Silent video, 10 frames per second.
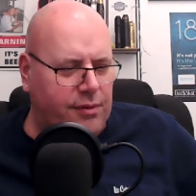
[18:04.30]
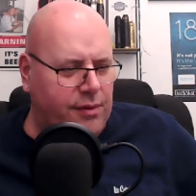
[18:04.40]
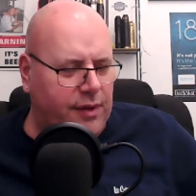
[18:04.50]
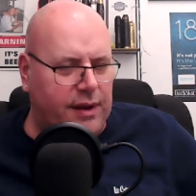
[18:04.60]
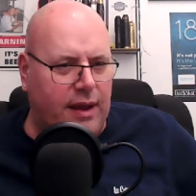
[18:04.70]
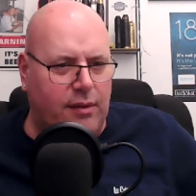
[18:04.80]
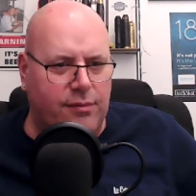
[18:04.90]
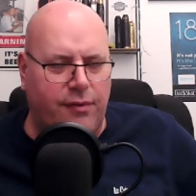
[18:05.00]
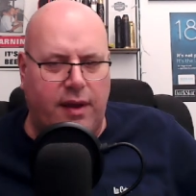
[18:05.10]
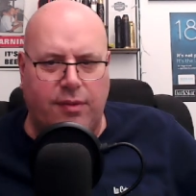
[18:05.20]
a thing now on
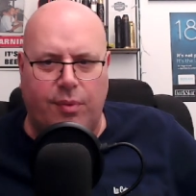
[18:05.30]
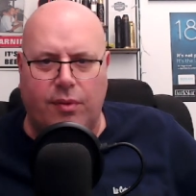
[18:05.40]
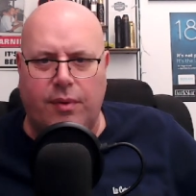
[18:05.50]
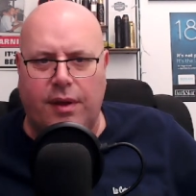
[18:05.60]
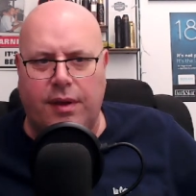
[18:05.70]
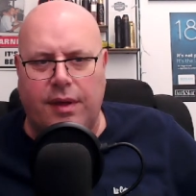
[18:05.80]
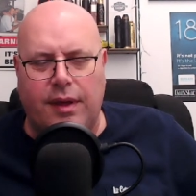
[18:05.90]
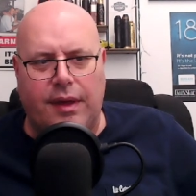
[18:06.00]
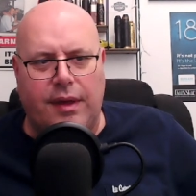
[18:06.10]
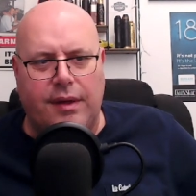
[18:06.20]
Facebook where
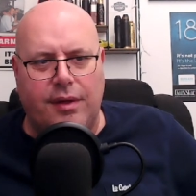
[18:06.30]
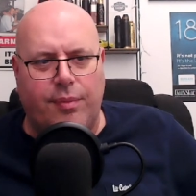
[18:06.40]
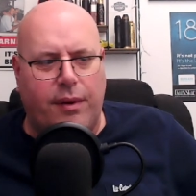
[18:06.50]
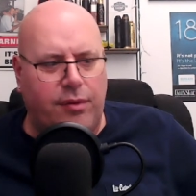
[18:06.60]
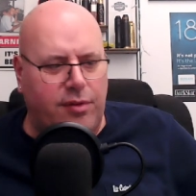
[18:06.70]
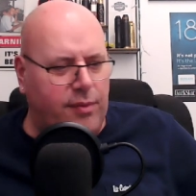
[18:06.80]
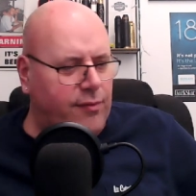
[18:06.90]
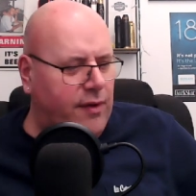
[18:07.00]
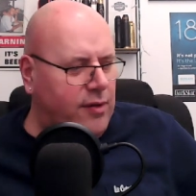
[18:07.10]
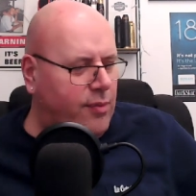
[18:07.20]
you'll post something on
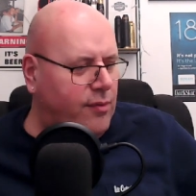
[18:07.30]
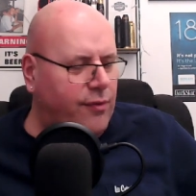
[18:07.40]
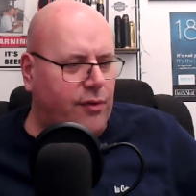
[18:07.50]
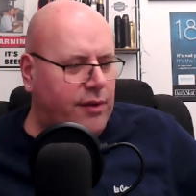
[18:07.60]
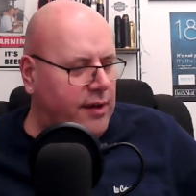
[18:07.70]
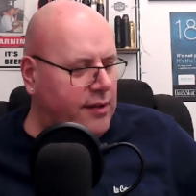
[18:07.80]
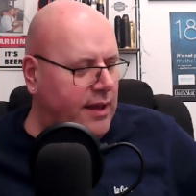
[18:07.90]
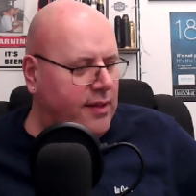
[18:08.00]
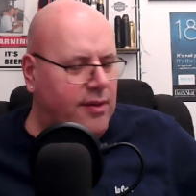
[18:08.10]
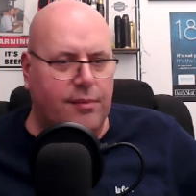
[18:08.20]
Facebook and 4 days
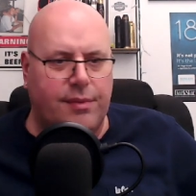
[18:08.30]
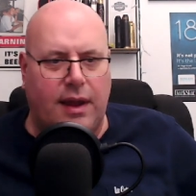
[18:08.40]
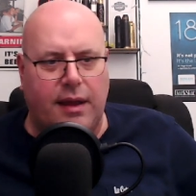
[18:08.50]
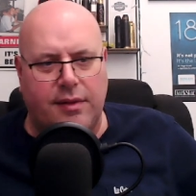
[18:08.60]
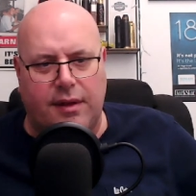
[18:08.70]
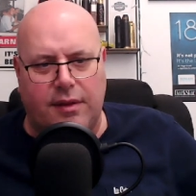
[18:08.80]
later somebody likes it.